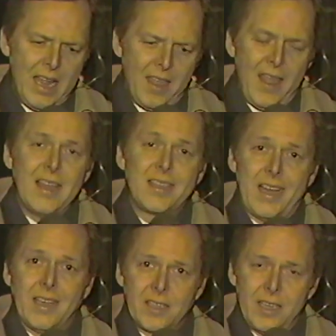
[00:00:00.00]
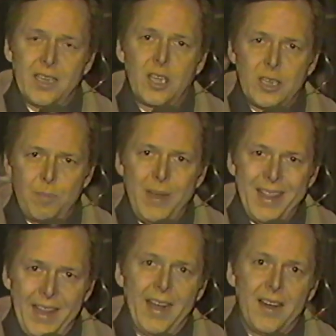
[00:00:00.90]
They sense that it's, it's
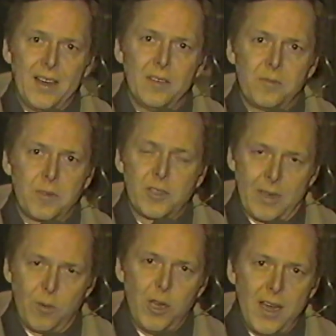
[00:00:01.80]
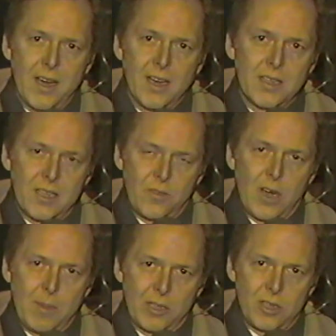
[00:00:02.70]
been there for several years. It's
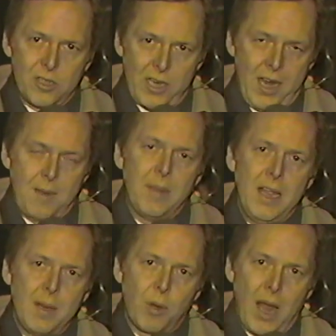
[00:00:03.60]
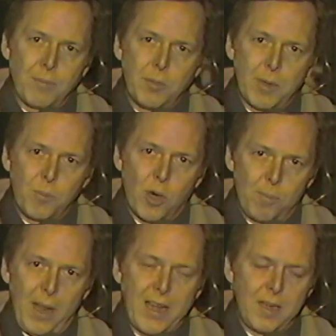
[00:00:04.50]
very much the same, perhaps a bit more
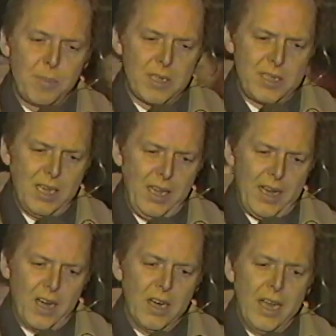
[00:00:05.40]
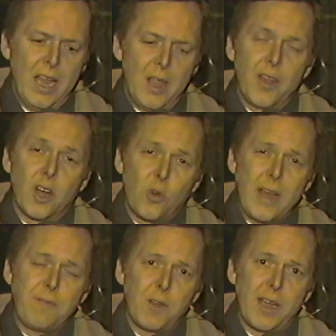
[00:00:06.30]
blatant, but still there. They're
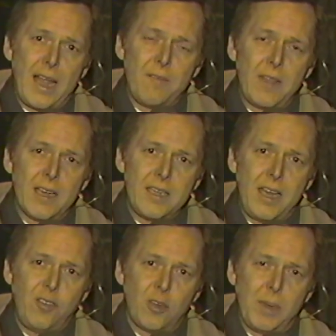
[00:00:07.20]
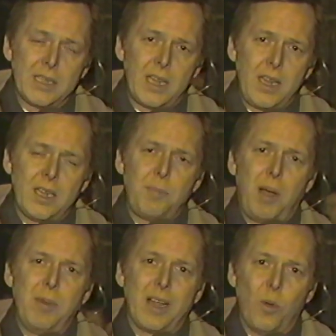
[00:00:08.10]
grateful to have the attention because I think
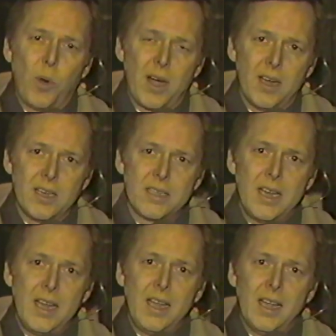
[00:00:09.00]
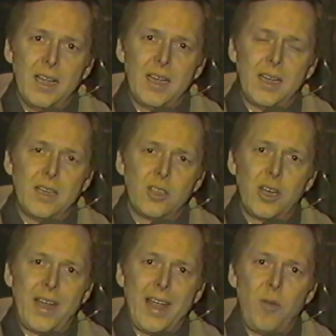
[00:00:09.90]
public awareness uh, is
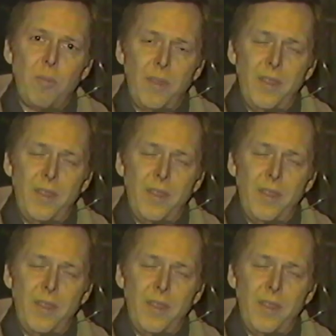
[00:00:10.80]
going to help